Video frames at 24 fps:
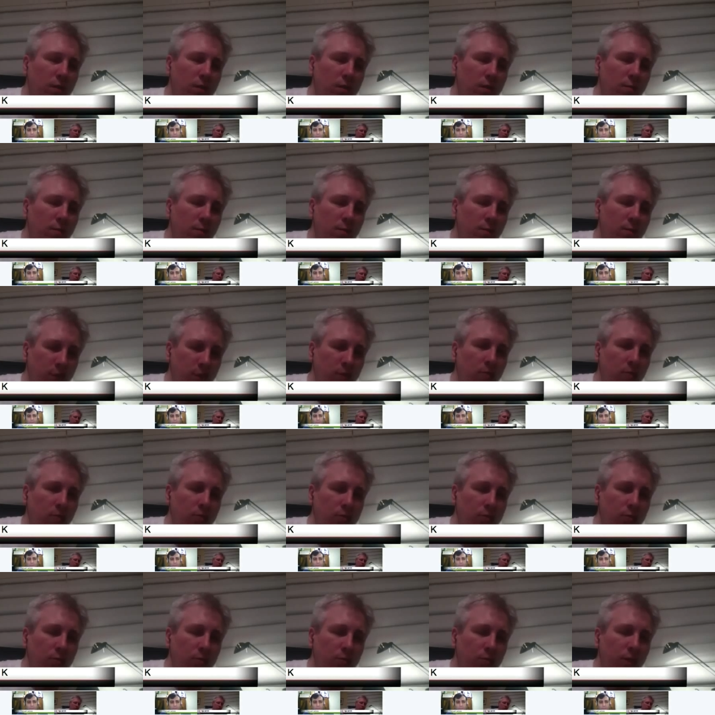particular
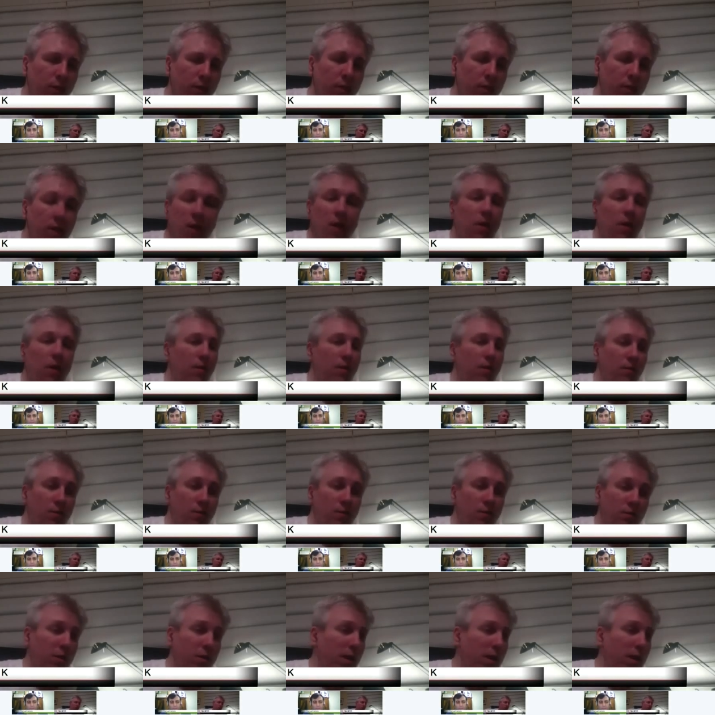tool set.
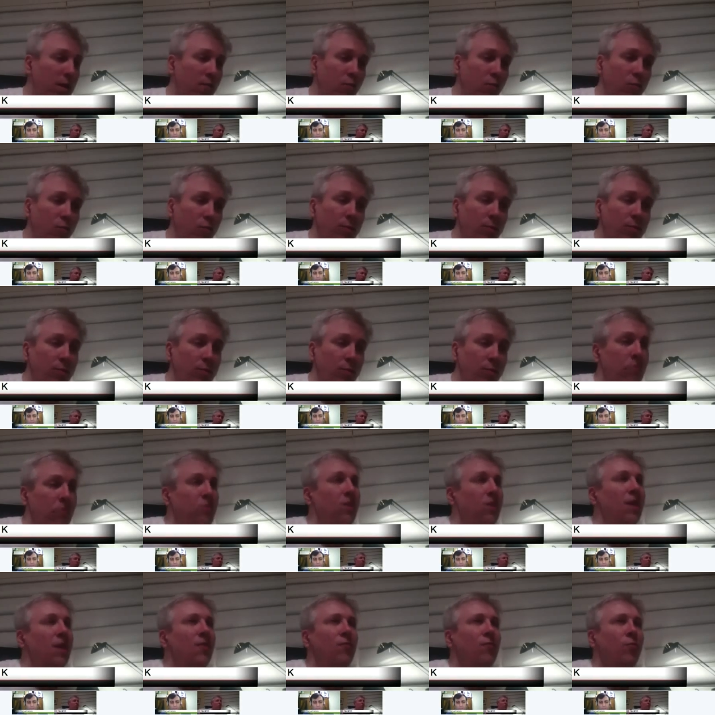There's a lot of
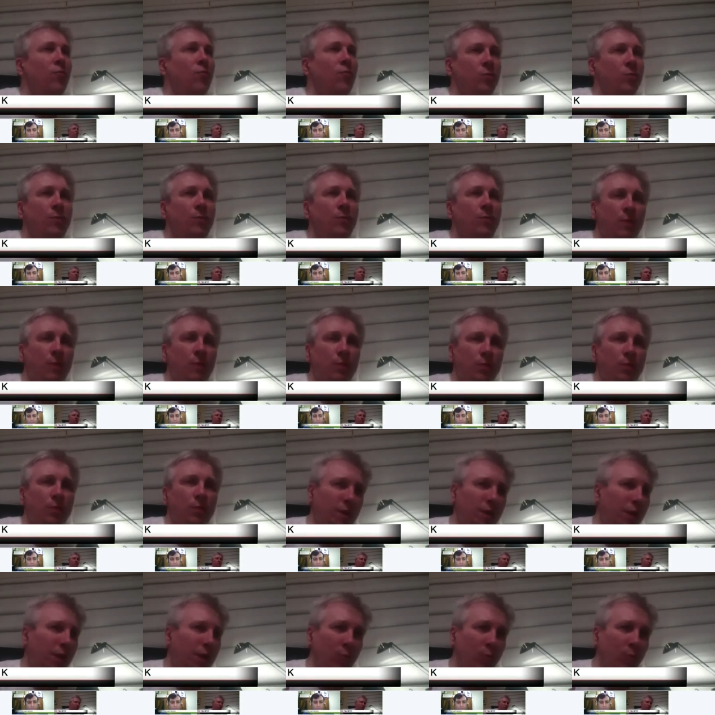Ruby people who
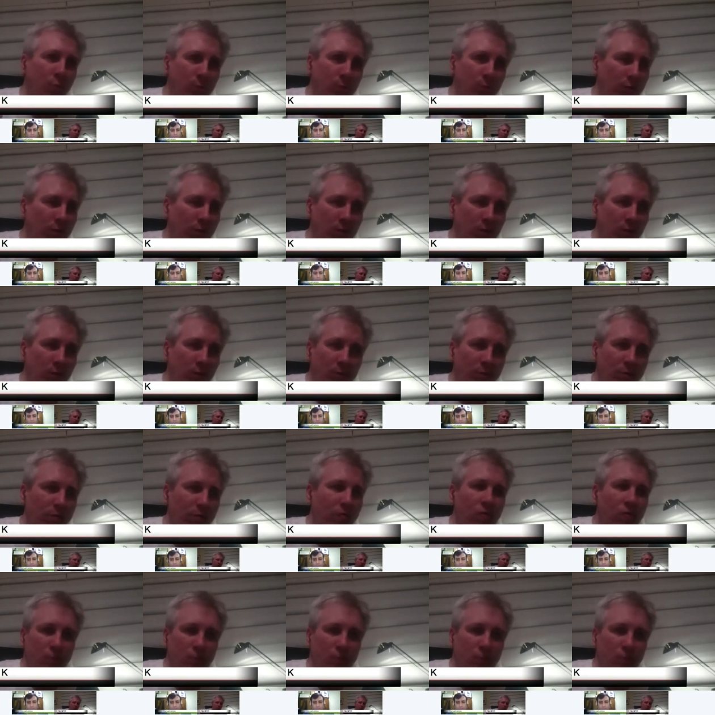are not Ruby developers. They're just